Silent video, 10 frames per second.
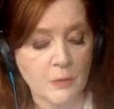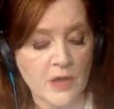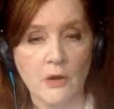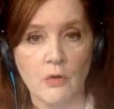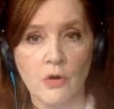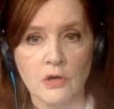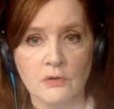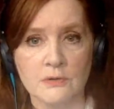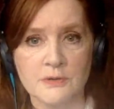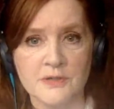think we are
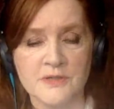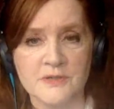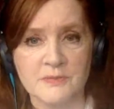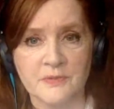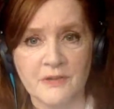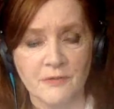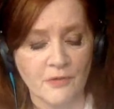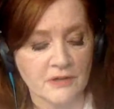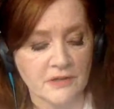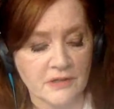all
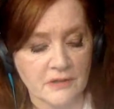different